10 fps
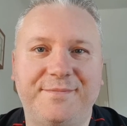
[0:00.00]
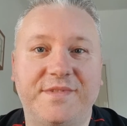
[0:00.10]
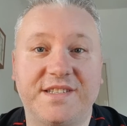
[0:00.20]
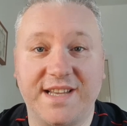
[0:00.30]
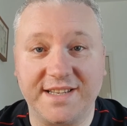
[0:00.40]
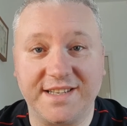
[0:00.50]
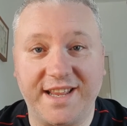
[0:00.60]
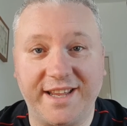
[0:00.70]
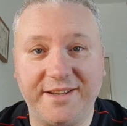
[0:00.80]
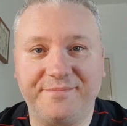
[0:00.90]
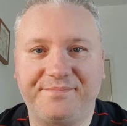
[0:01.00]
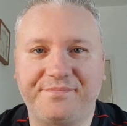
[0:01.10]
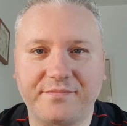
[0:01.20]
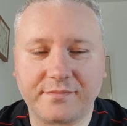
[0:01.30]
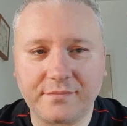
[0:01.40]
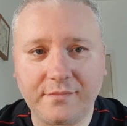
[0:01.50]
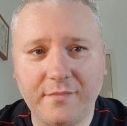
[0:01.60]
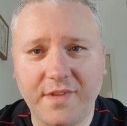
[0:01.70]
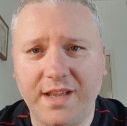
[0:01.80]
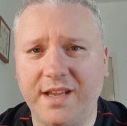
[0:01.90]
Saturday.
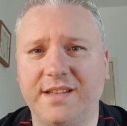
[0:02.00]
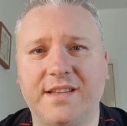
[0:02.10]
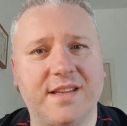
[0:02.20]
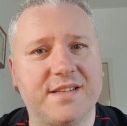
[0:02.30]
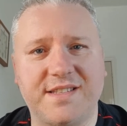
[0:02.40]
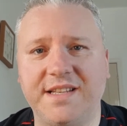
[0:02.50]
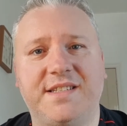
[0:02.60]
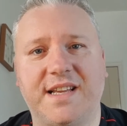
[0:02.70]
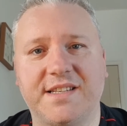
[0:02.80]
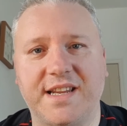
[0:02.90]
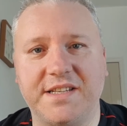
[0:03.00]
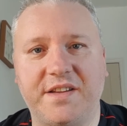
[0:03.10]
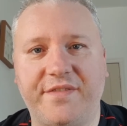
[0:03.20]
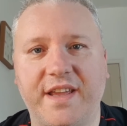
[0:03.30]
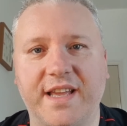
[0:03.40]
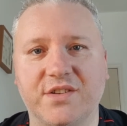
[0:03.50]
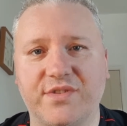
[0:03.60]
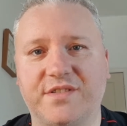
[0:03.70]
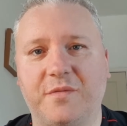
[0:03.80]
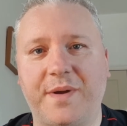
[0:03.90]
Since Saturday's defeat against
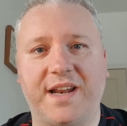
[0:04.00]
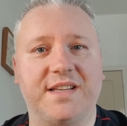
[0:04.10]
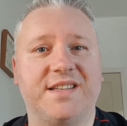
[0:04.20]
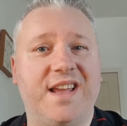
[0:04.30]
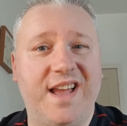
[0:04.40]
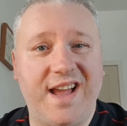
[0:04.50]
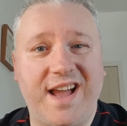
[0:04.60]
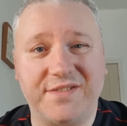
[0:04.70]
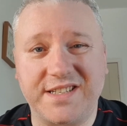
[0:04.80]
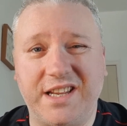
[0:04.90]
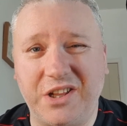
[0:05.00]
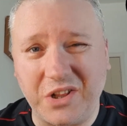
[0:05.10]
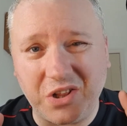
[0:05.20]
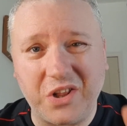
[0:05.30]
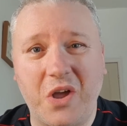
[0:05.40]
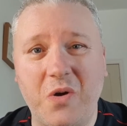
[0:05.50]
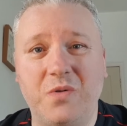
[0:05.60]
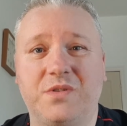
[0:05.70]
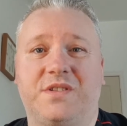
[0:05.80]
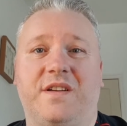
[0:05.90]
Crystal Palace, I've seen
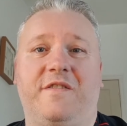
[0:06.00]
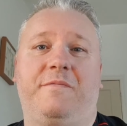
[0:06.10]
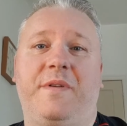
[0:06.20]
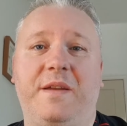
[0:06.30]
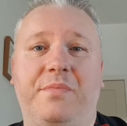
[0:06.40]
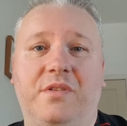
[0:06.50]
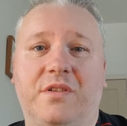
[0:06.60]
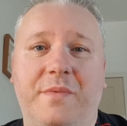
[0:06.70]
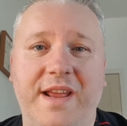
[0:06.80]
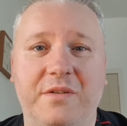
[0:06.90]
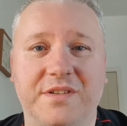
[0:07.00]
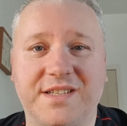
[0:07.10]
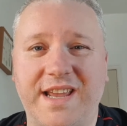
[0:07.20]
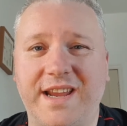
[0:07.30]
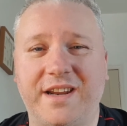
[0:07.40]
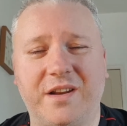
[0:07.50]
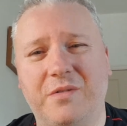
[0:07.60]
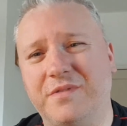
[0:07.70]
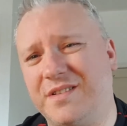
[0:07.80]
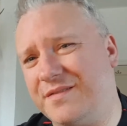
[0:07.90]
loads of people coming out saying, you
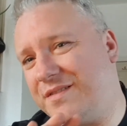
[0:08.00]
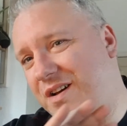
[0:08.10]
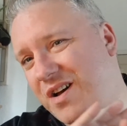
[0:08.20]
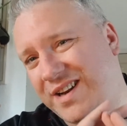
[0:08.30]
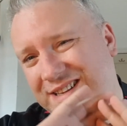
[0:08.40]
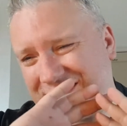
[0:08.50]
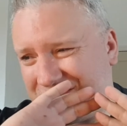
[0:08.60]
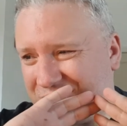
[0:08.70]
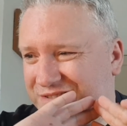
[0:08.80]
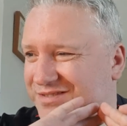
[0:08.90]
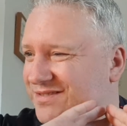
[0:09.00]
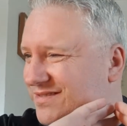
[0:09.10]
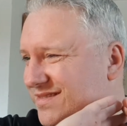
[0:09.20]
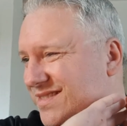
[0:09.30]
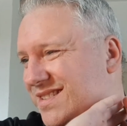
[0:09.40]
know, Ollie's done,